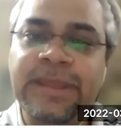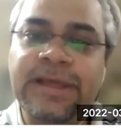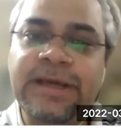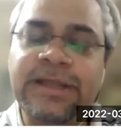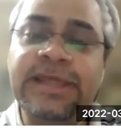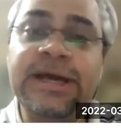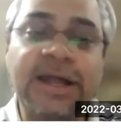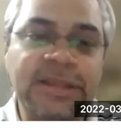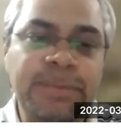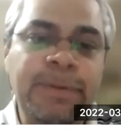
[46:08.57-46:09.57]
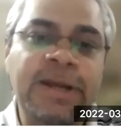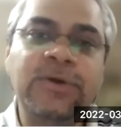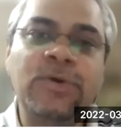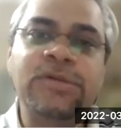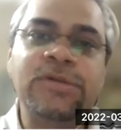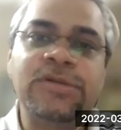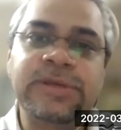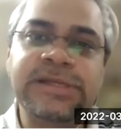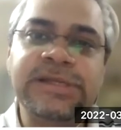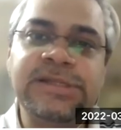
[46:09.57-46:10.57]
The other part also
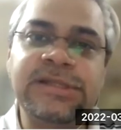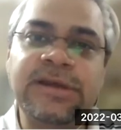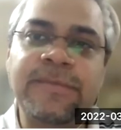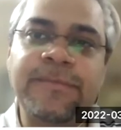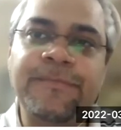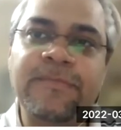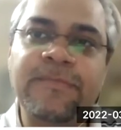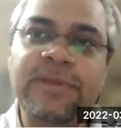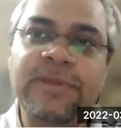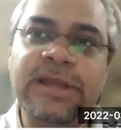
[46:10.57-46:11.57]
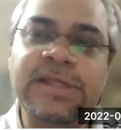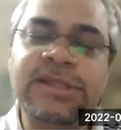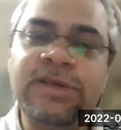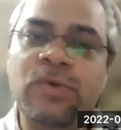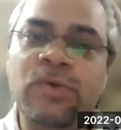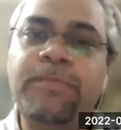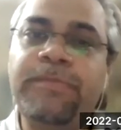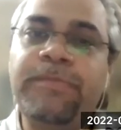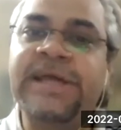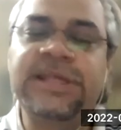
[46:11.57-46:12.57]
is the whole
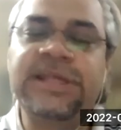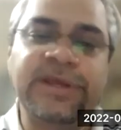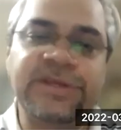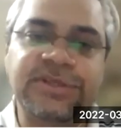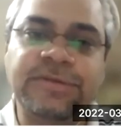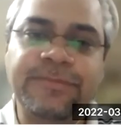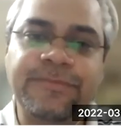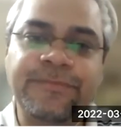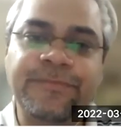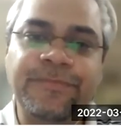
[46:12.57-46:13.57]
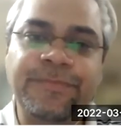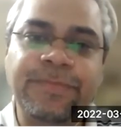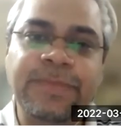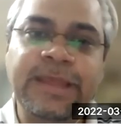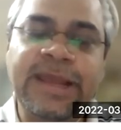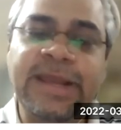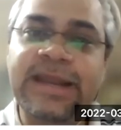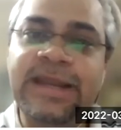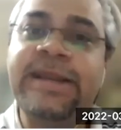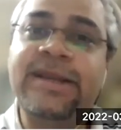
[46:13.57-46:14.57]
pricing equation,
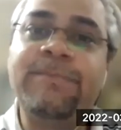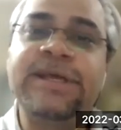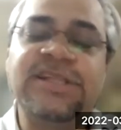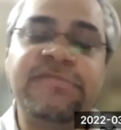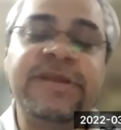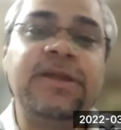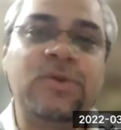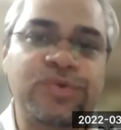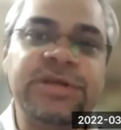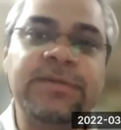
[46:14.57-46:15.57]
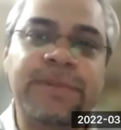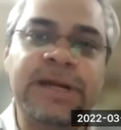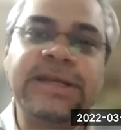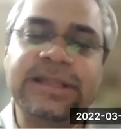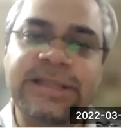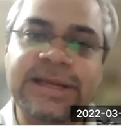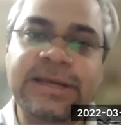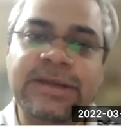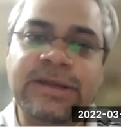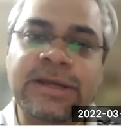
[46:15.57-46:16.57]
and data plays a very crucial part in that,
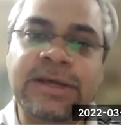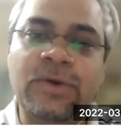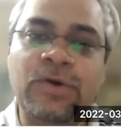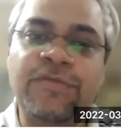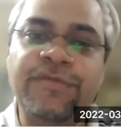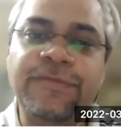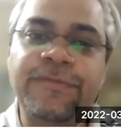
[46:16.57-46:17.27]
of